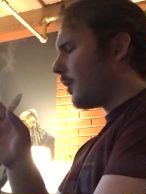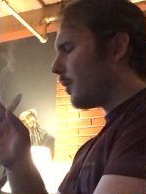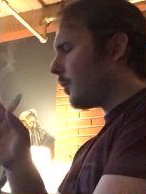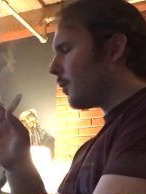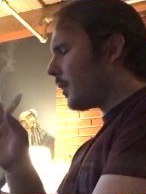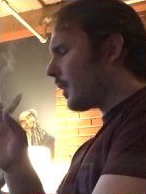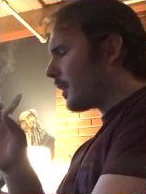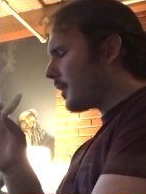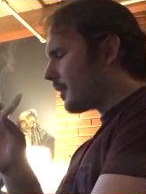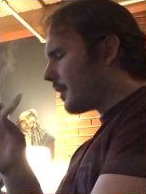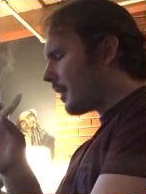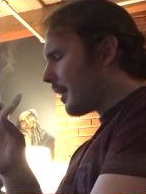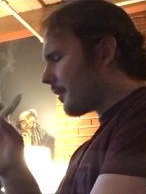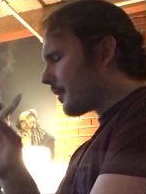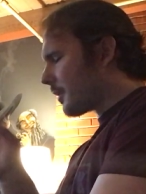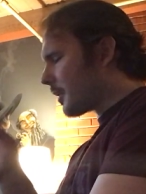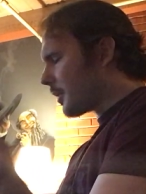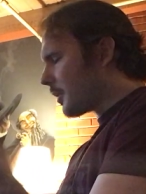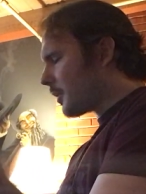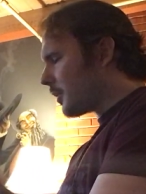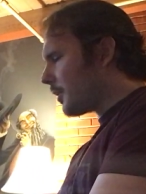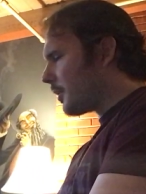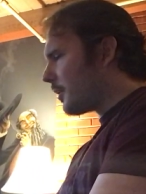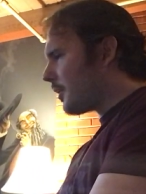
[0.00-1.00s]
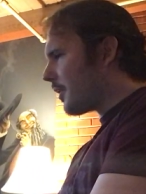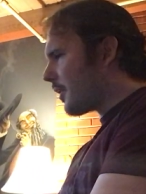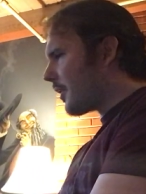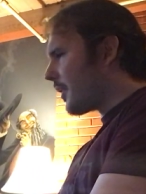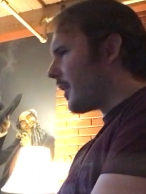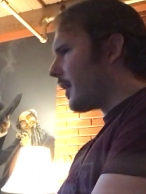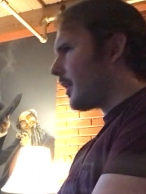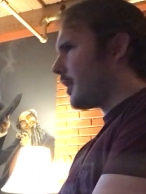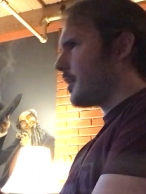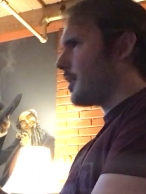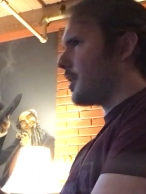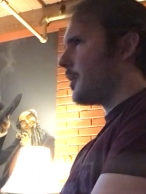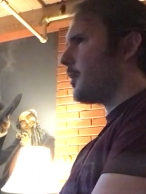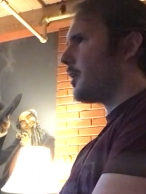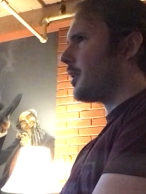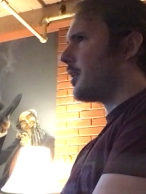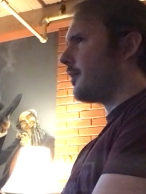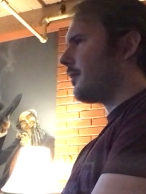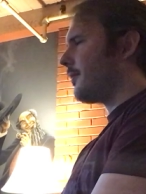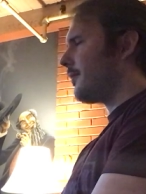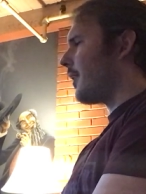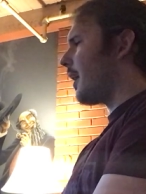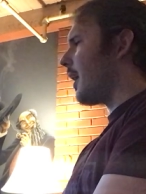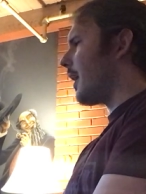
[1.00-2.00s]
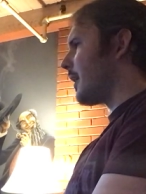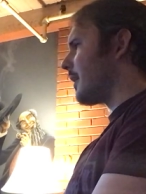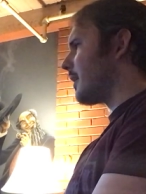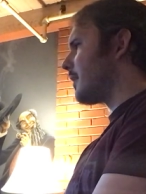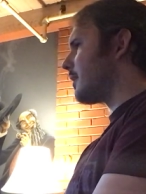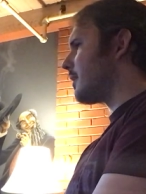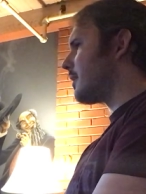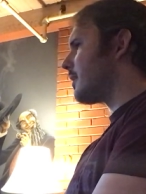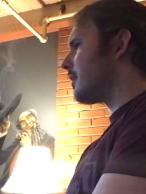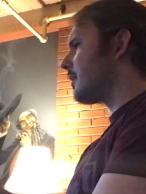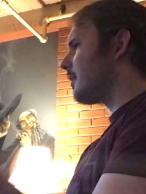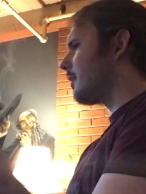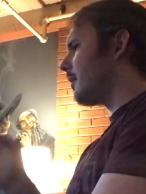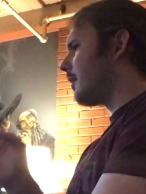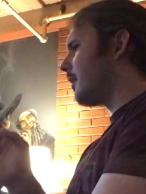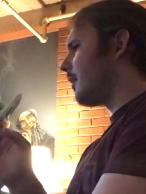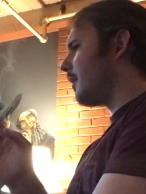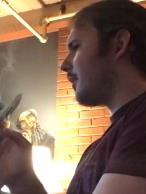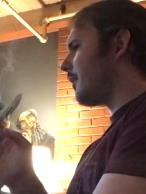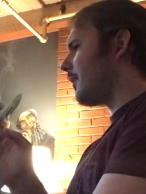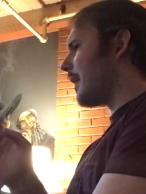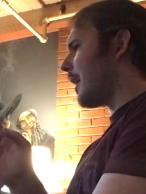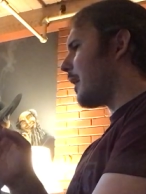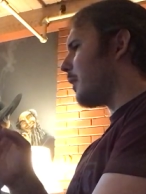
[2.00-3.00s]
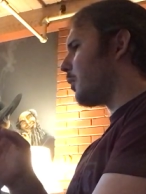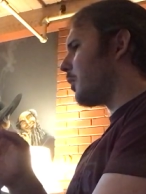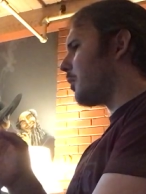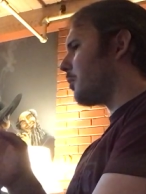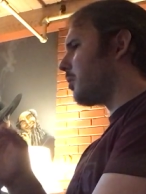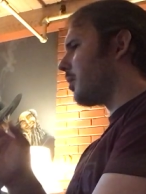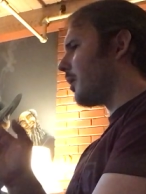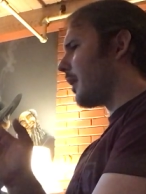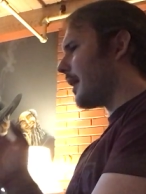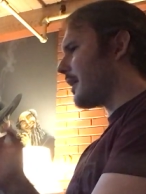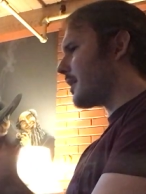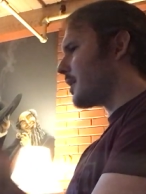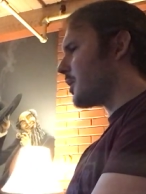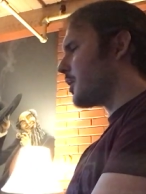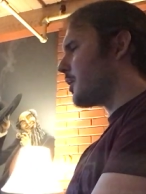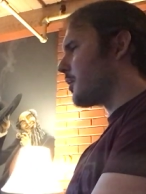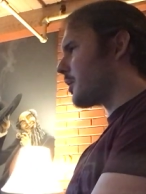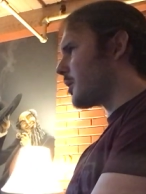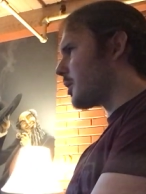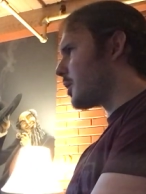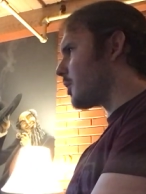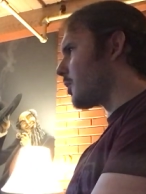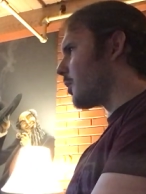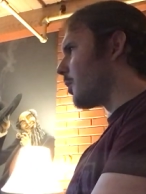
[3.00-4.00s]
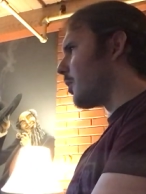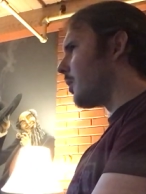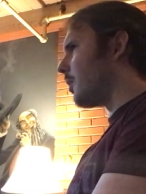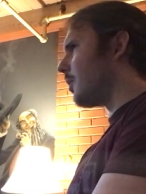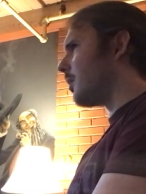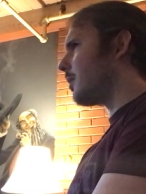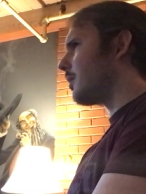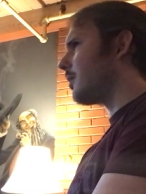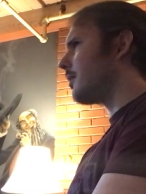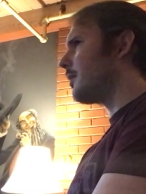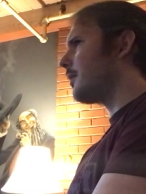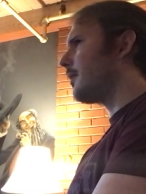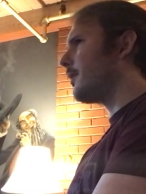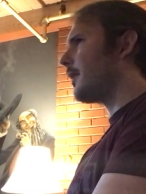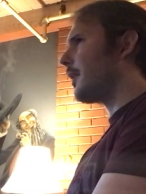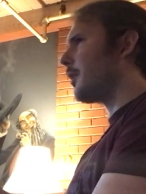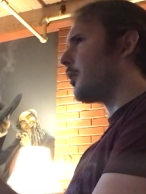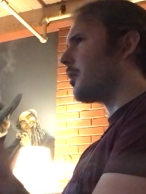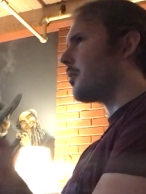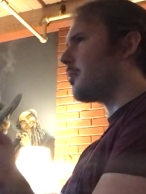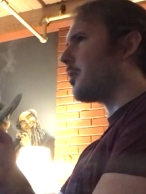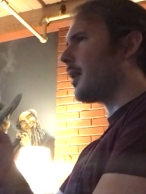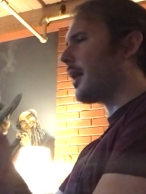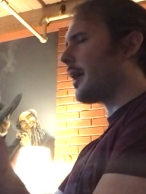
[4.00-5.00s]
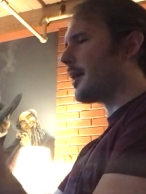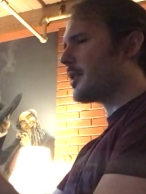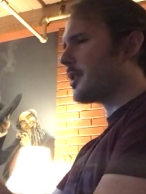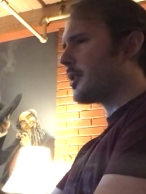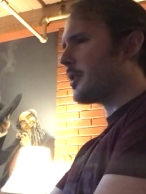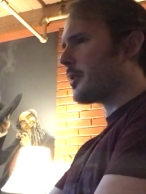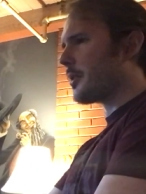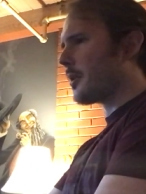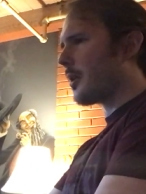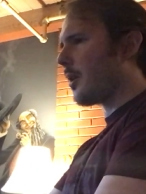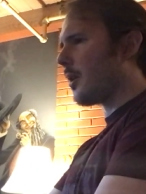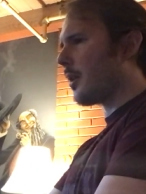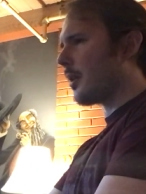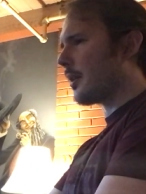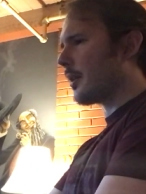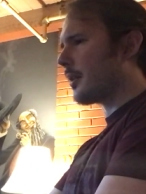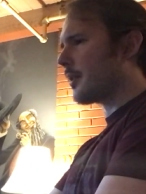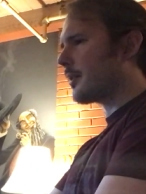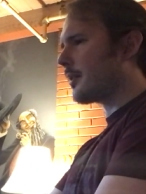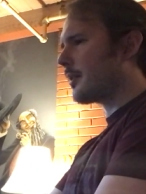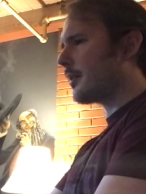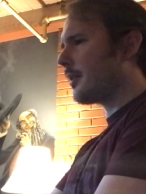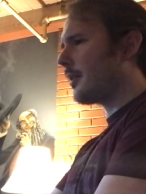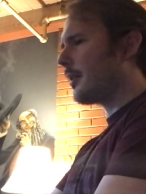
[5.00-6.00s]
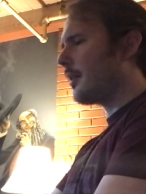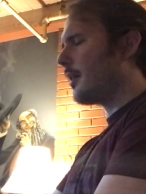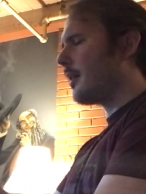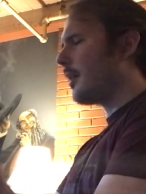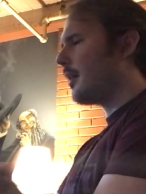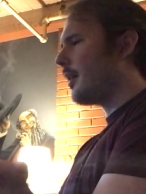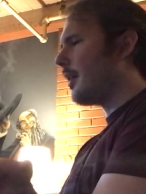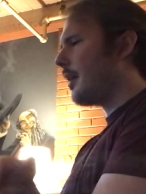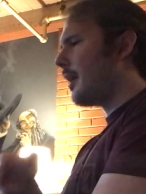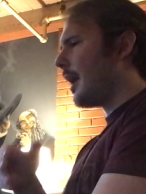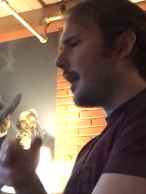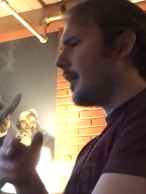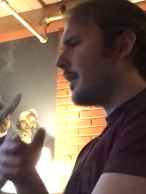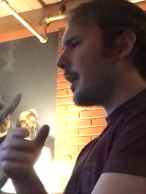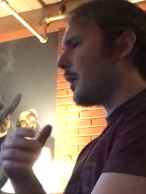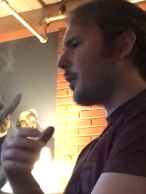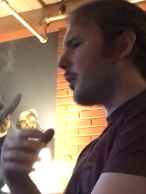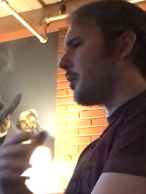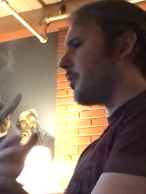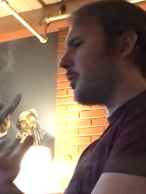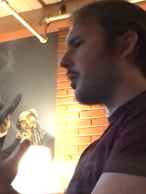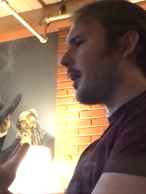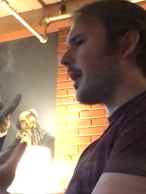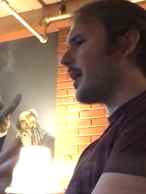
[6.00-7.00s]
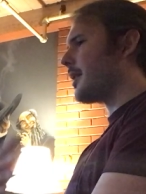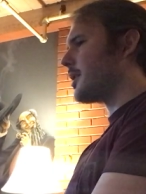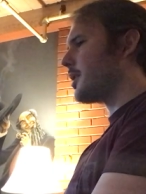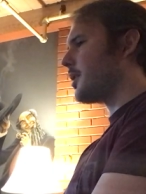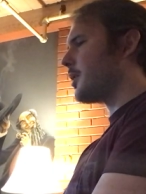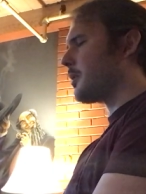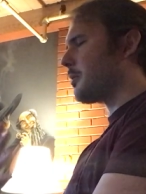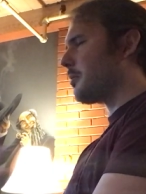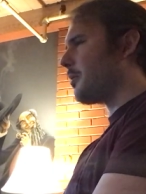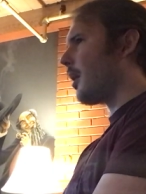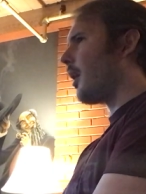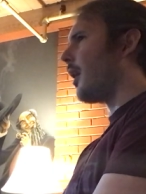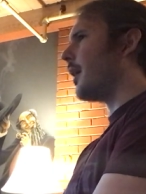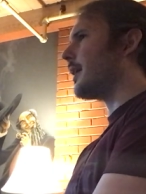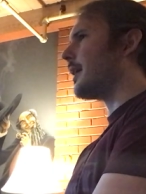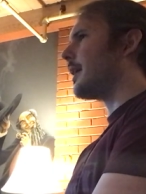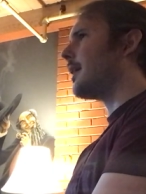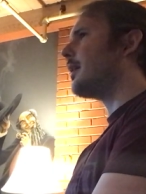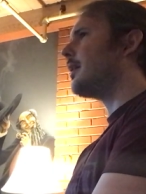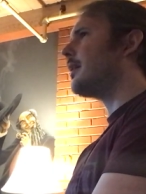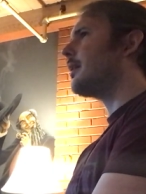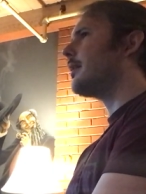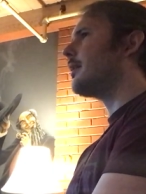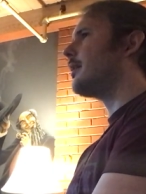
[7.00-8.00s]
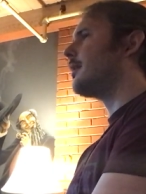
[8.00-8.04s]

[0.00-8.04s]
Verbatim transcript: whatever good things you can find that will bless your soul, that will bless your heart, and that will bless your body.